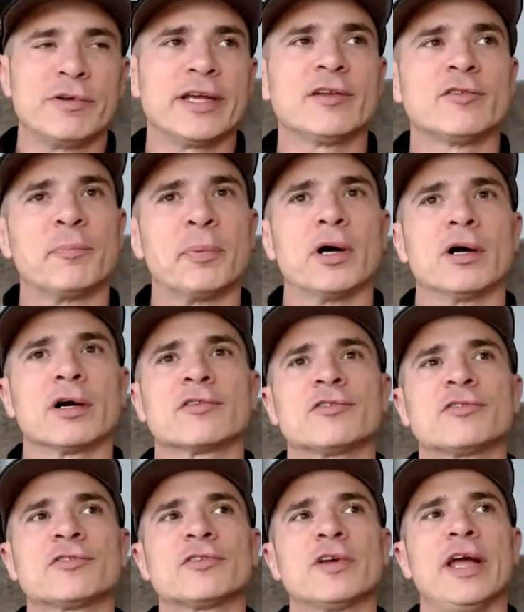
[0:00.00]
she reads
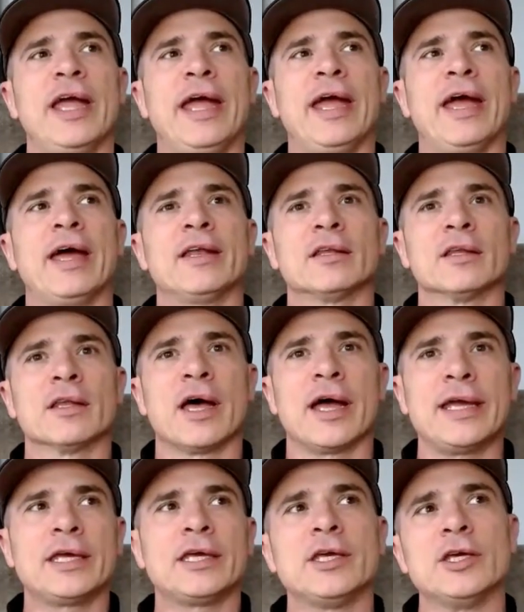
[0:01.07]
books,
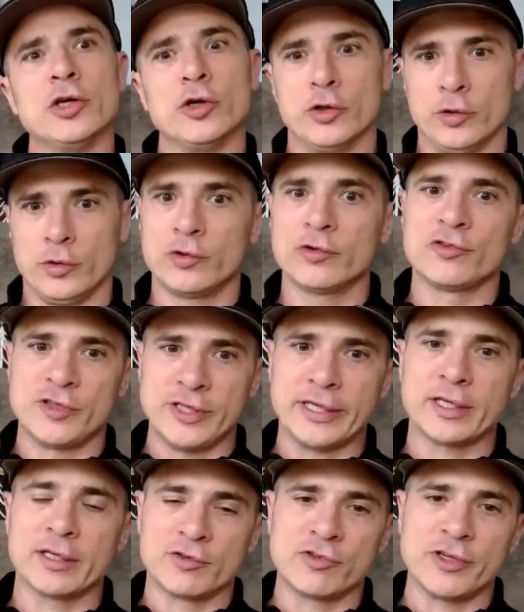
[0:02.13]
and like you,
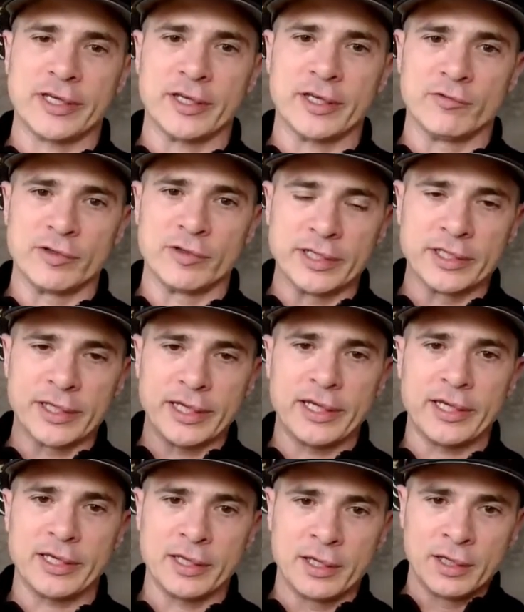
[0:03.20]
she can
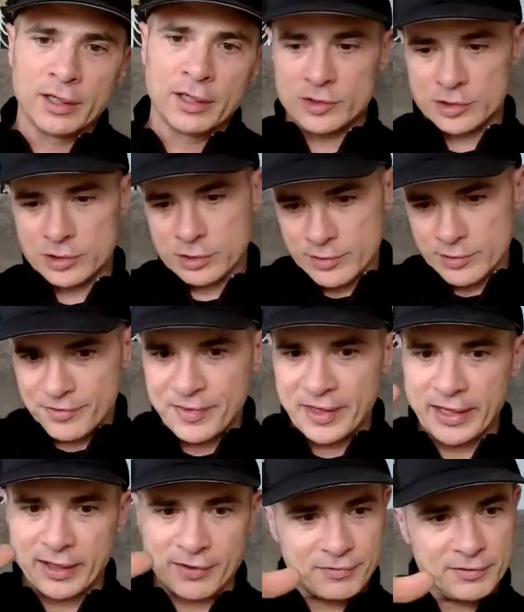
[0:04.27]
really
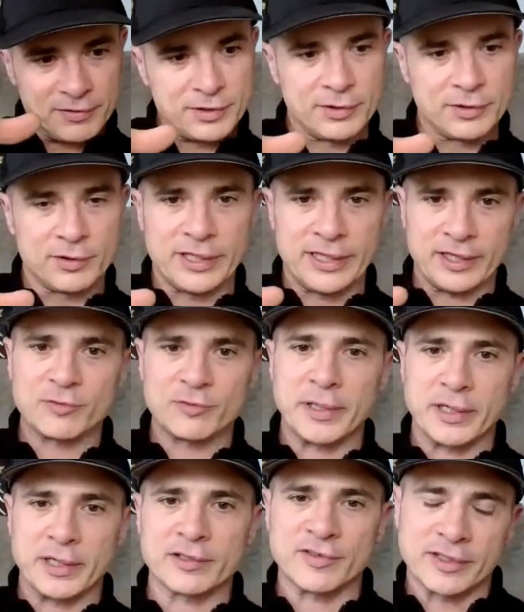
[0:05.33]
think through
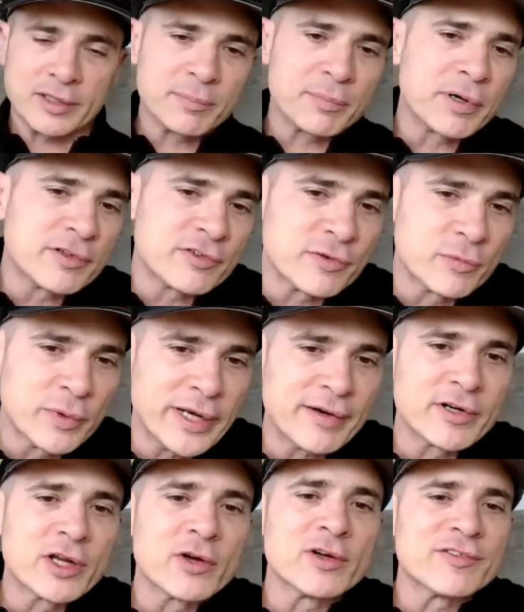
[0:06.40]
the experience of the
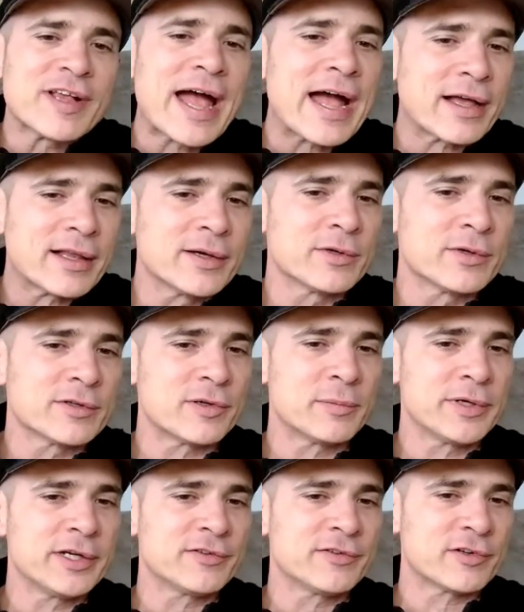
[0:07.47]
person. We never know exactly
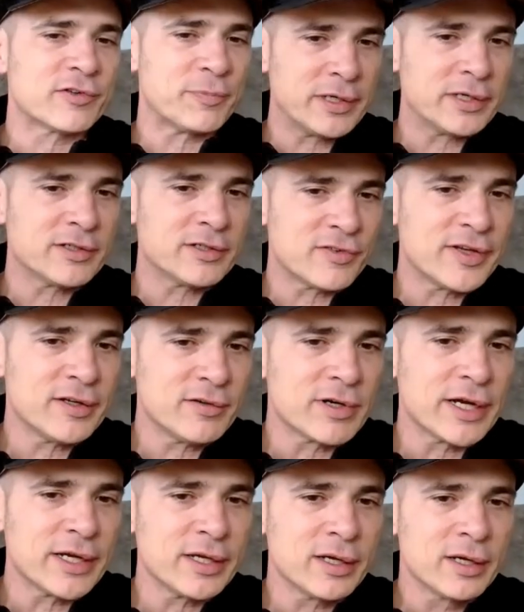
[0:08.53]
what somebody's
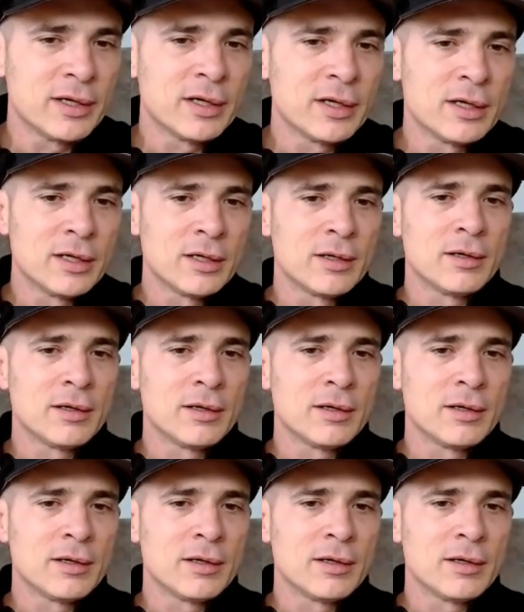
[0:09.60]
experiencing, right?